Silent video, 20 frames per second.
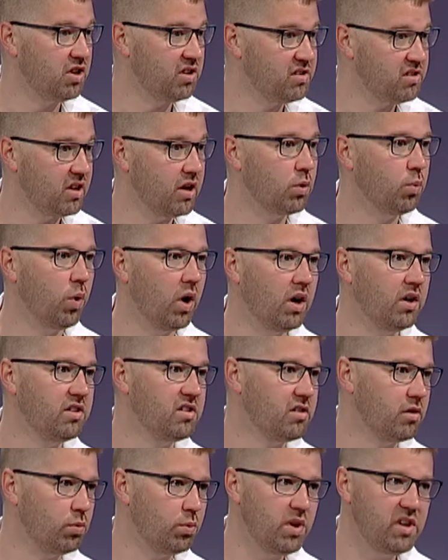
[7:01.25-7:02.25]
just sing
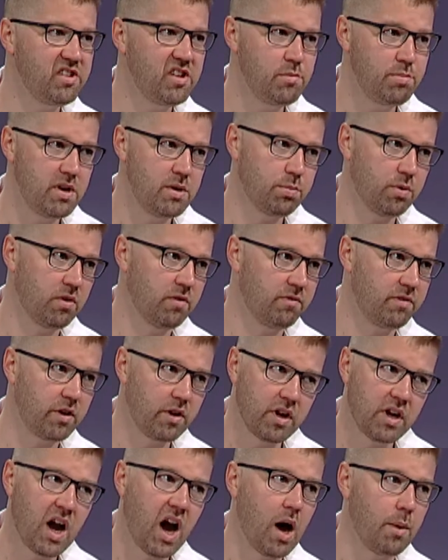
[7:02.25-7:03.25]
once. So we see people
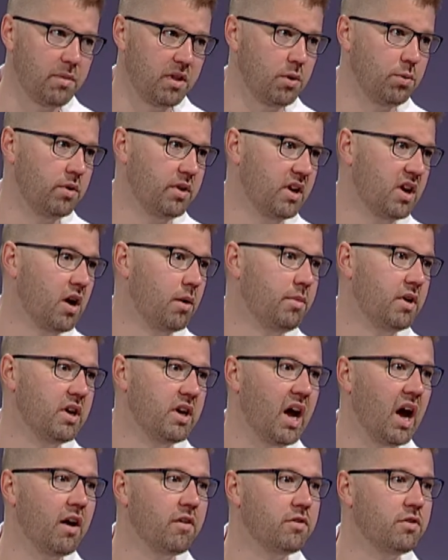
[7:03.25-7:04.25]
very commonly when they come
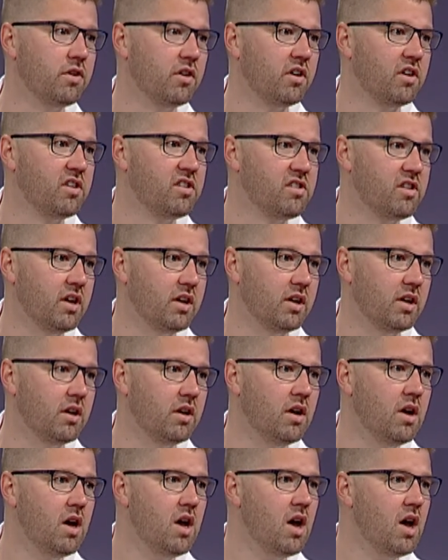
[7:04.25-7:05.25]
in after a sting. And